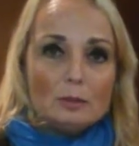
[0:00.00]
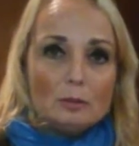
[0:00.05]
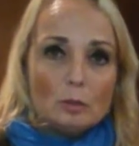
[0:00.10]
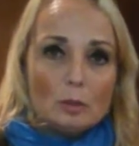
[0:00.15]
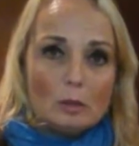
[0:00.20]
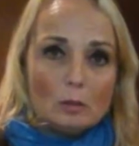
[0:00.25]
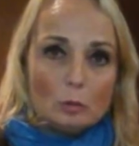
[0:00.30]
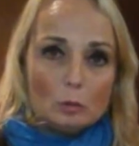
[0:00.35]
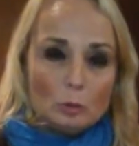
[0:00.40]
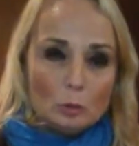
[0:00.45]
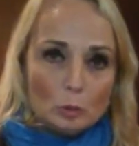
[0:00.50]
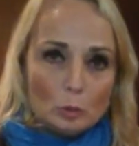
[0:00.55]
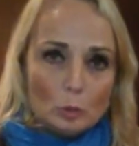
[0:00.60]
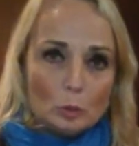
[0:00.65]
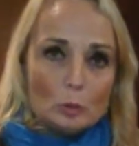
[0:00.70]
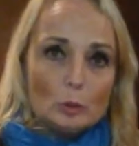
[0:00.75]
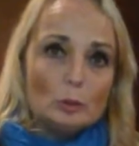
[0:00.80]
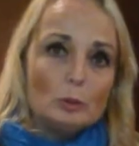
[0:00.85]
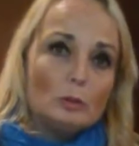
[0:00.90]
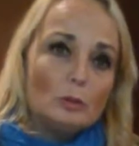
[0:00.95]

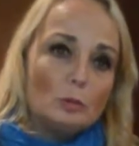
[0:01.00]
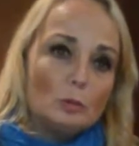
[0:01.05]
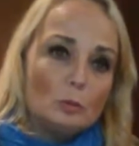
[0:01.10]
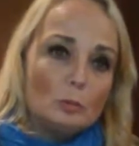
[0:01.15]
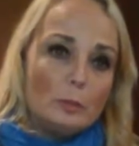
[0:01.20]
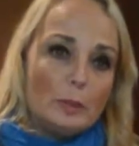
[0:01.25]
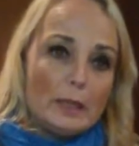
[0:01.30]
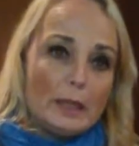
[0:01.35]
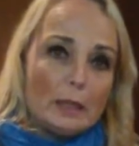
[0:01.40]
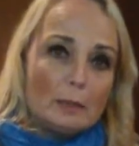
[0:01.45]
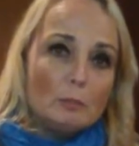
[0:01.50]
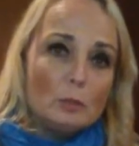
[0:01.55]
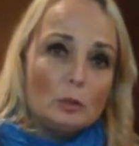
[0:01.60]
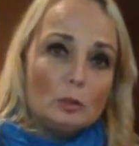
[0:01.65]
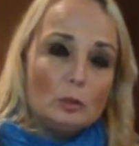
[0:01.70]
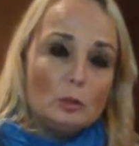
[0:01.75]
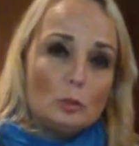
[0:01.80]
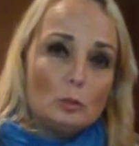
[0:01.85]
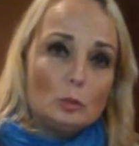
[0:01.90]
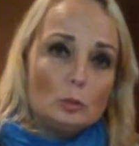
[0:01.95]
tour to be
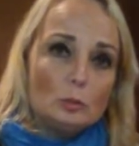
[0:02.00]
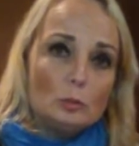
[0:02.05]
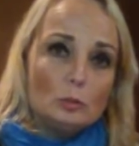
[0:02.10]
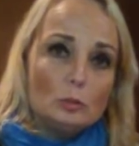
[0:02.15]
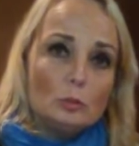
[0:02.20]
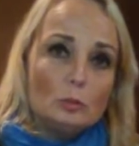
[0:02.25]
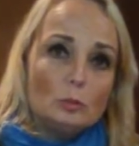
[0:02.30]
able to,